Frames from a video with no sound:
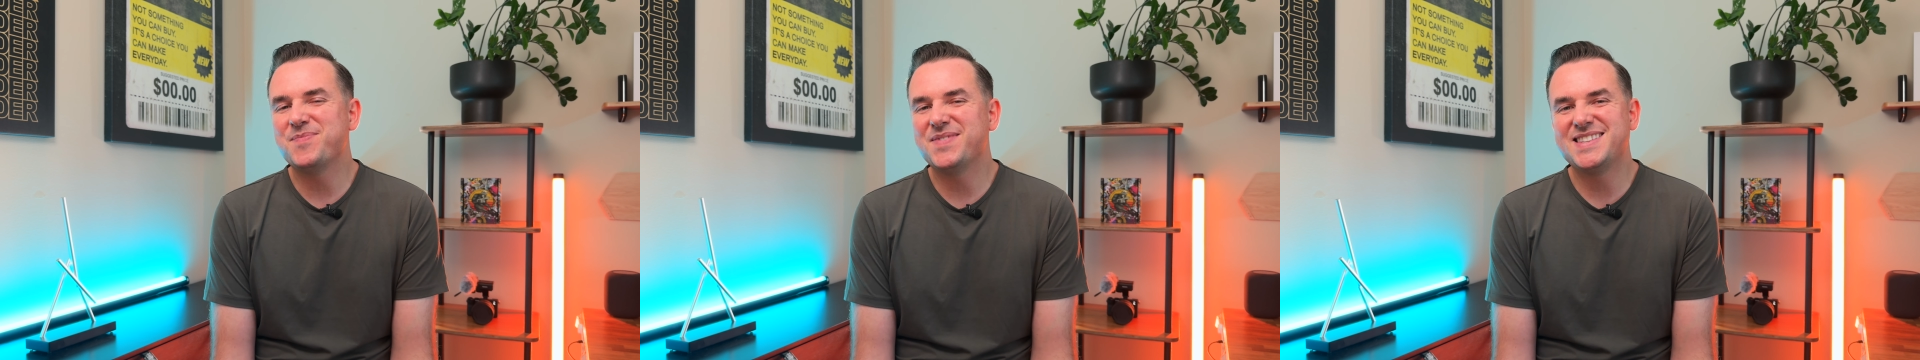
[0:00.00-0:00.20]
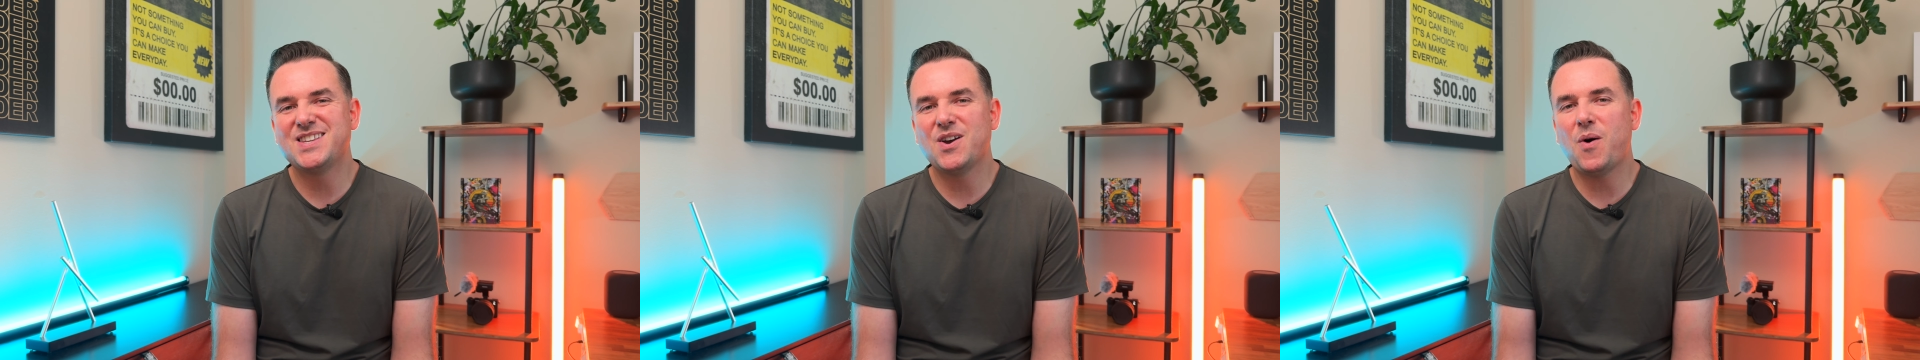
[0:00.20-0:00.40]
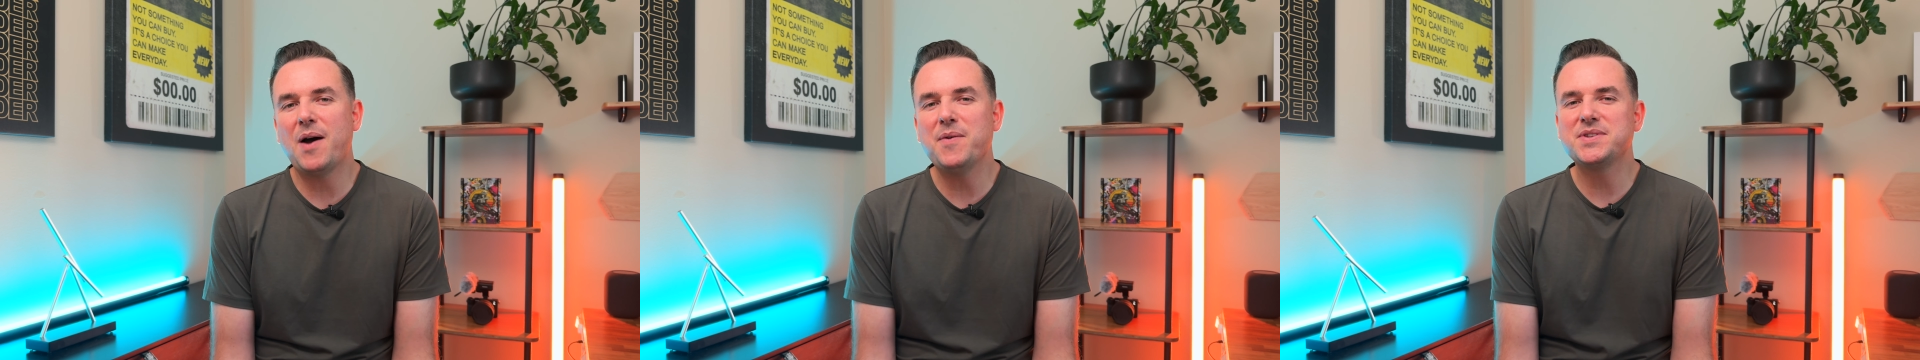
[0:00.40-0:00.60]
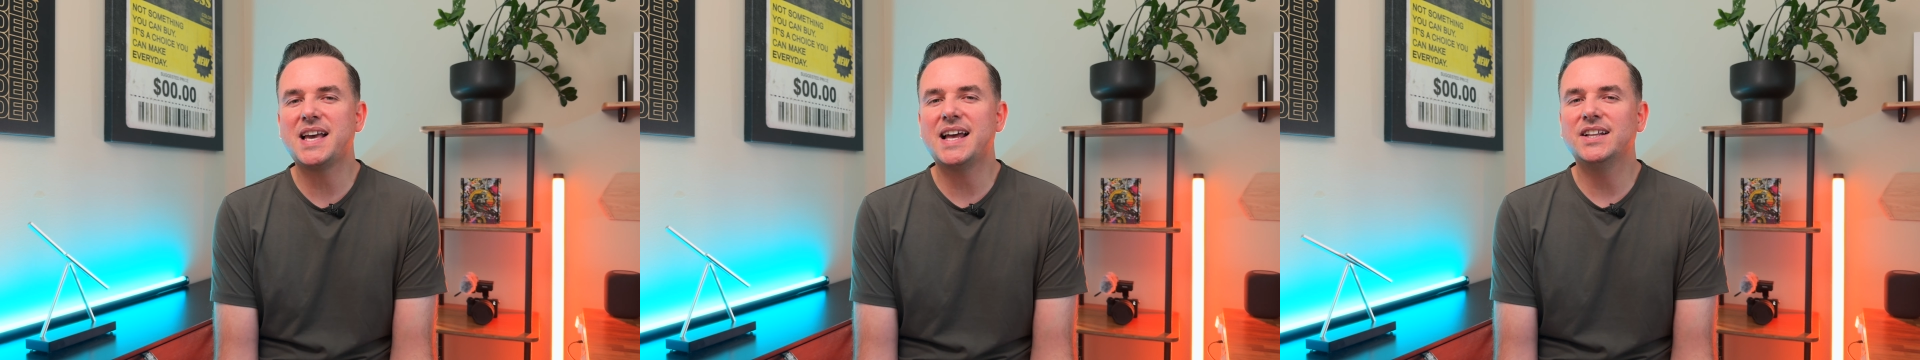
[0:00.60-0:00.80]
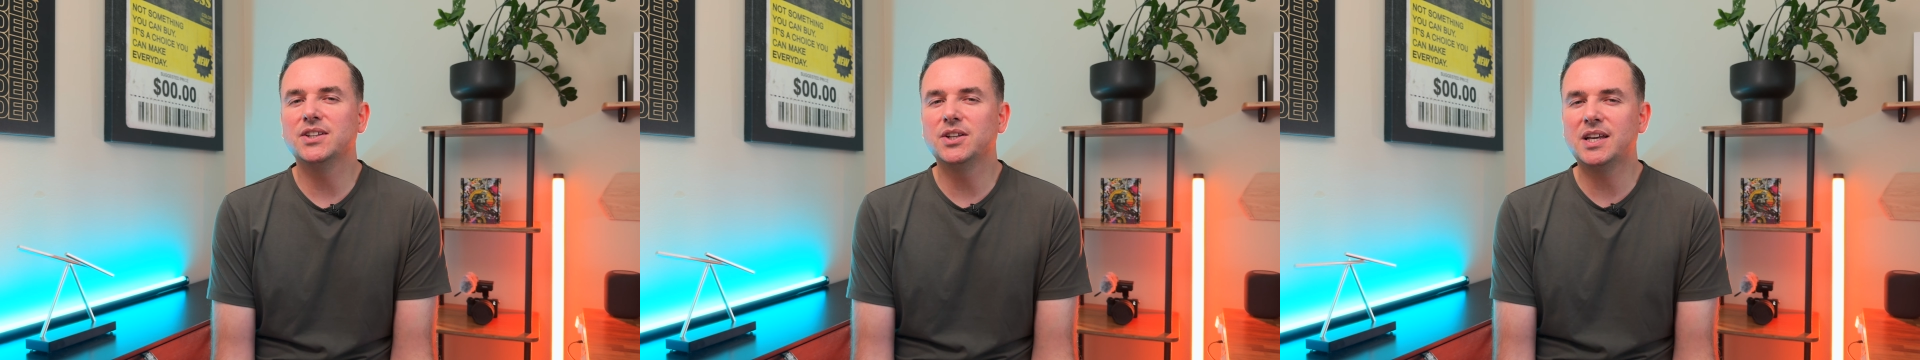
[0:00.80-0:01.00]
So I was
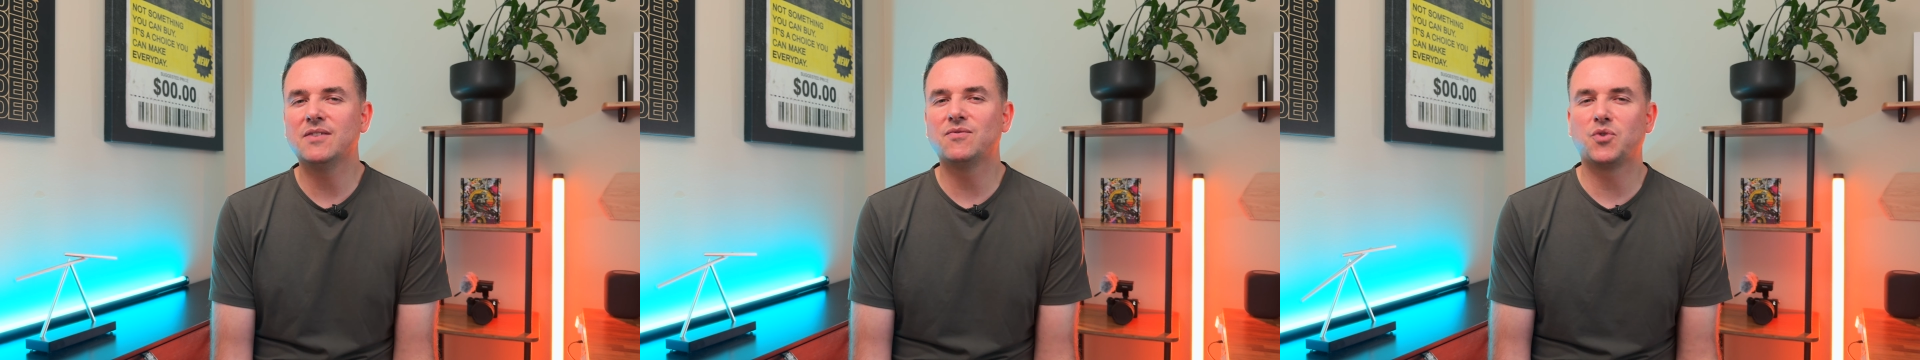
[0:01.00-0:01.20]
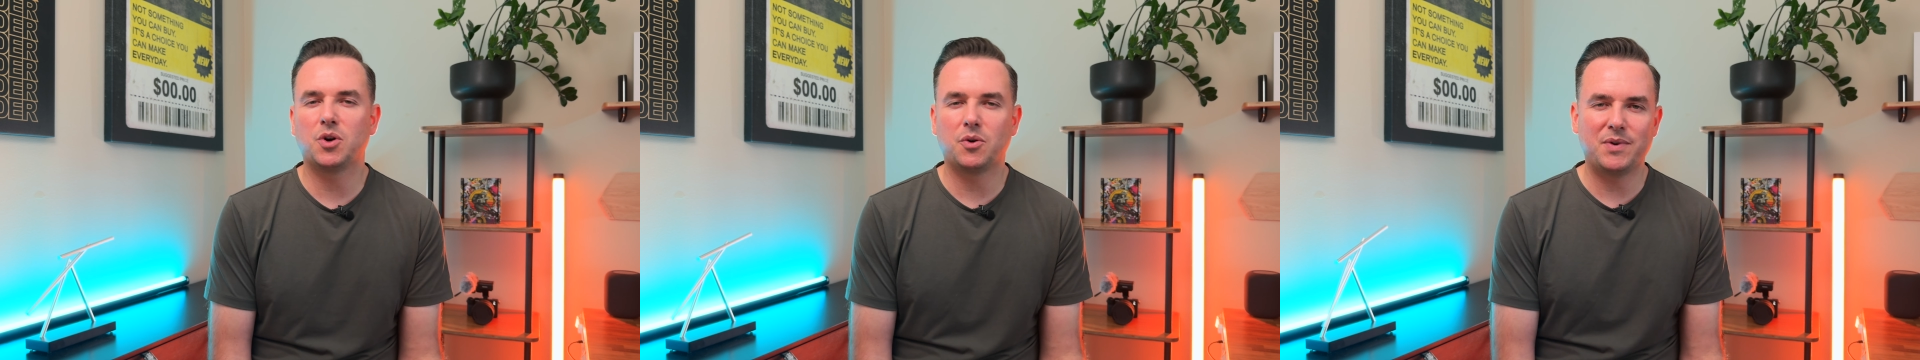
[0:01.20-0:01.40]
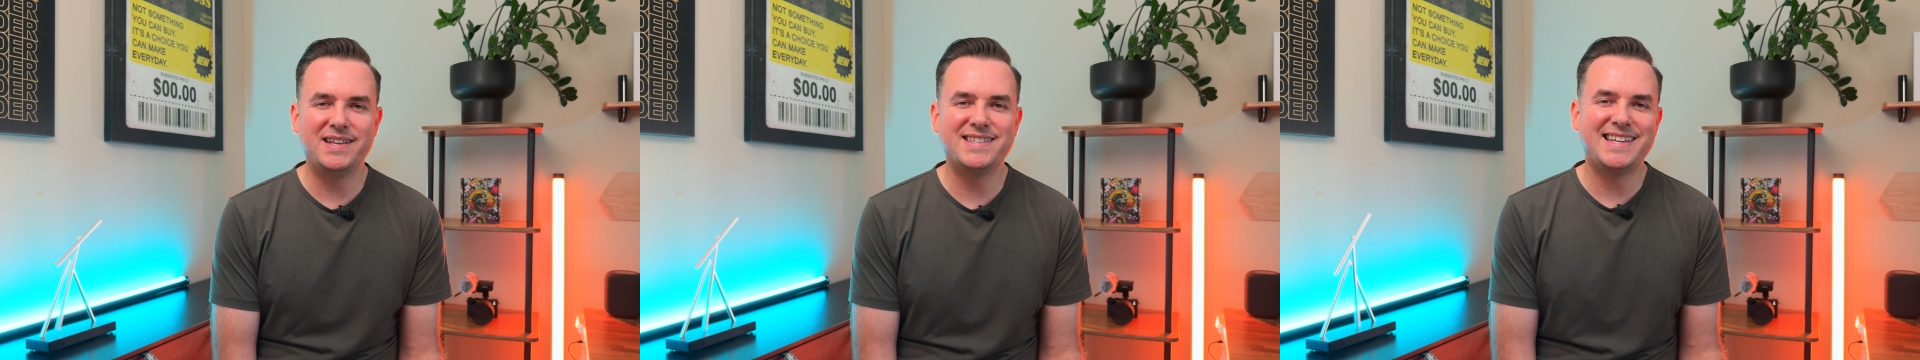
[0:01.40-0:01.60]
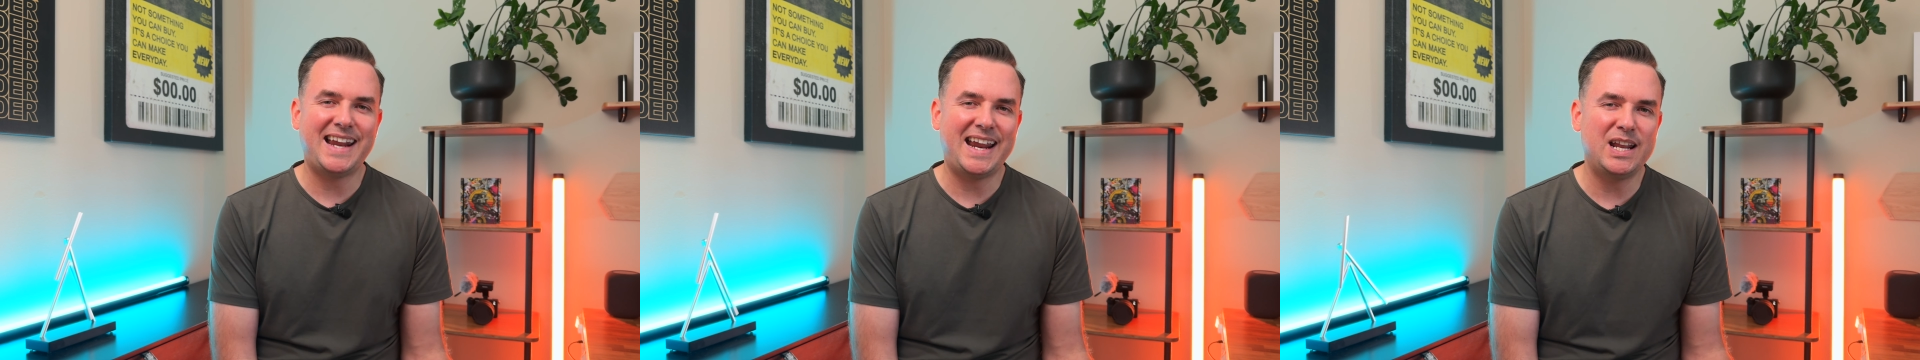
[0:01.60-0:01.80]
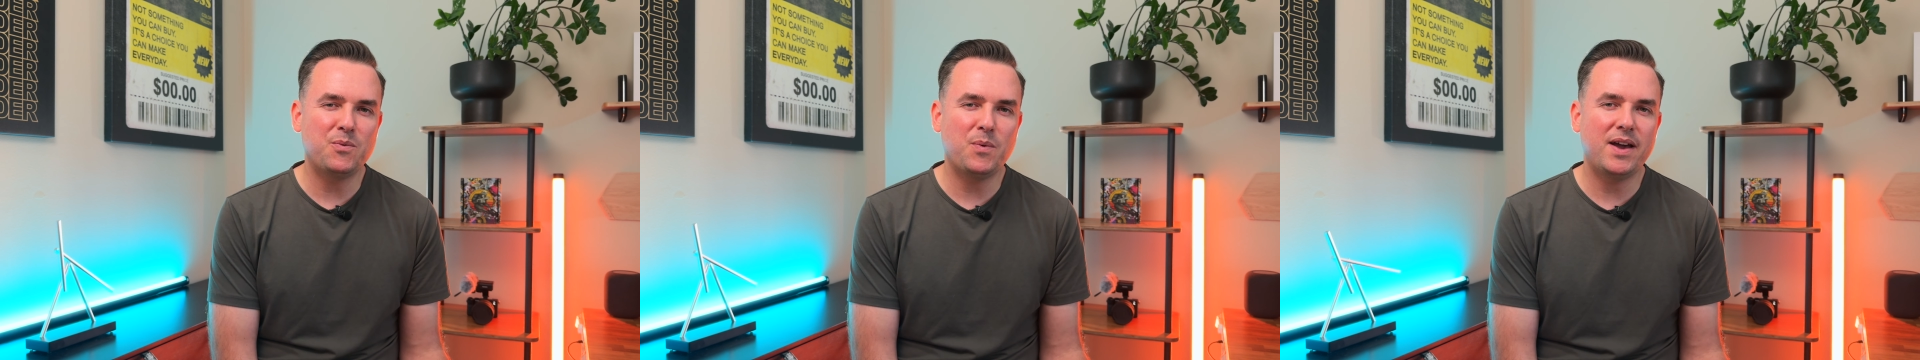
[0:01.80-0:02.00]
kind of looking for a reason
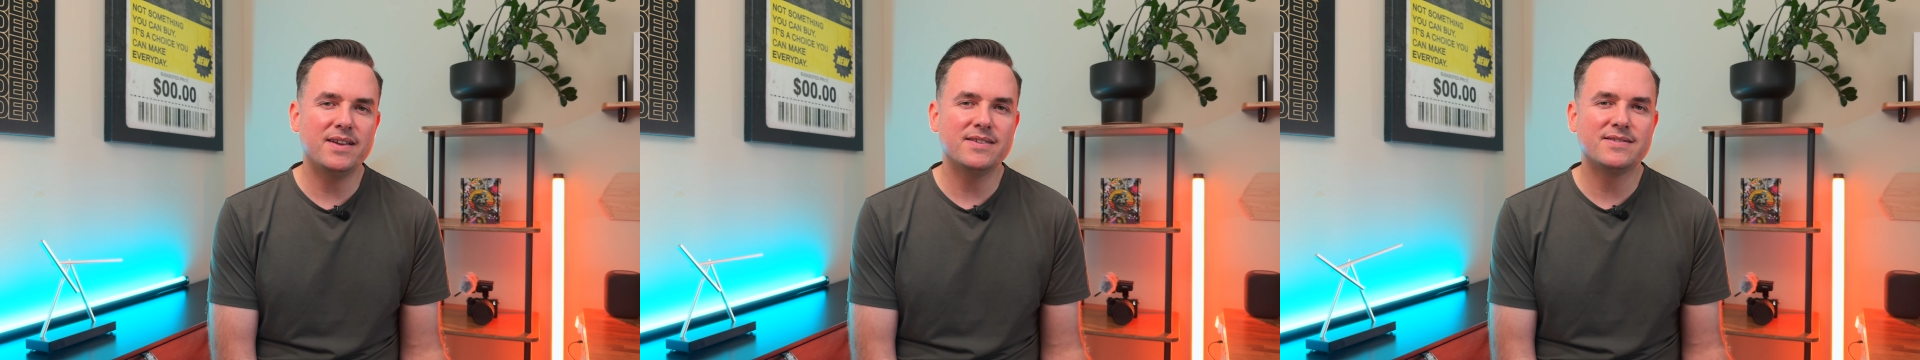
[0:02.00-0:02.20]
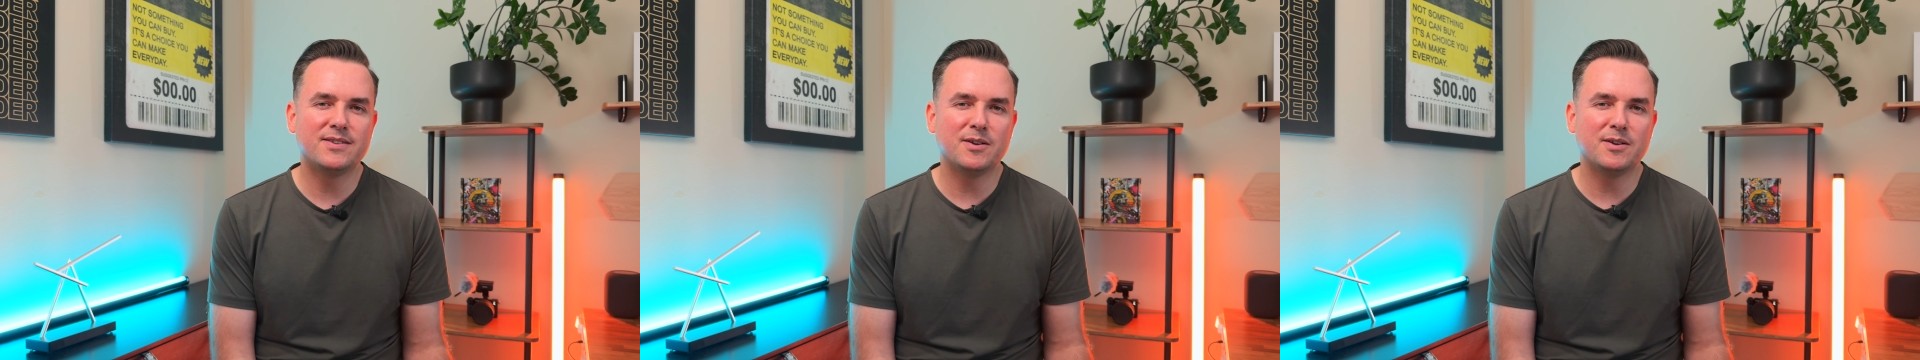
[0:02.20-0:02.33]
anyways